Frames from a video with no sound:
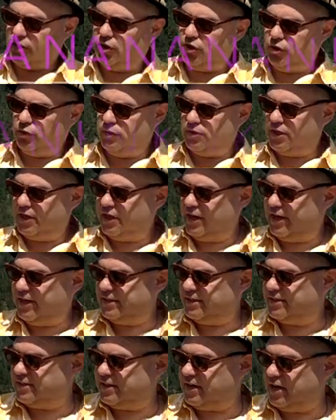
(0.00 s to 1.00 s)
use a
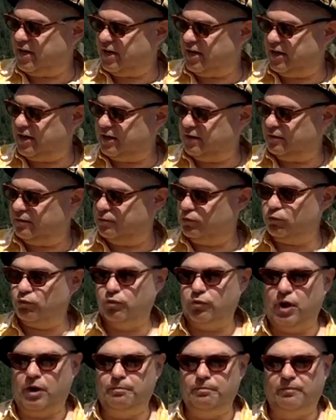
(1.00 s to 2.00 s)
nice
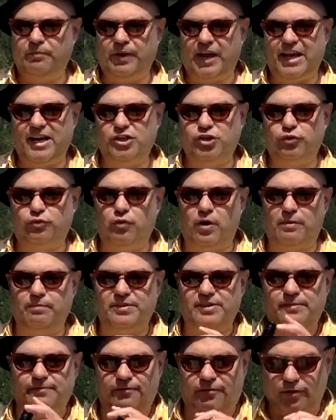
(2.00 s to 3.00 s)
aged rum
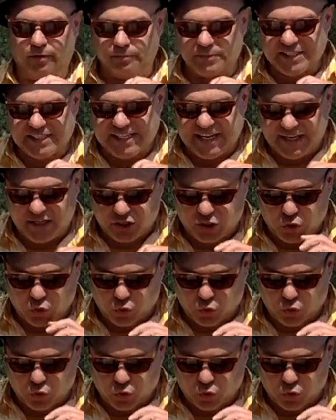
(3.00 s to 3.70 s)
from St.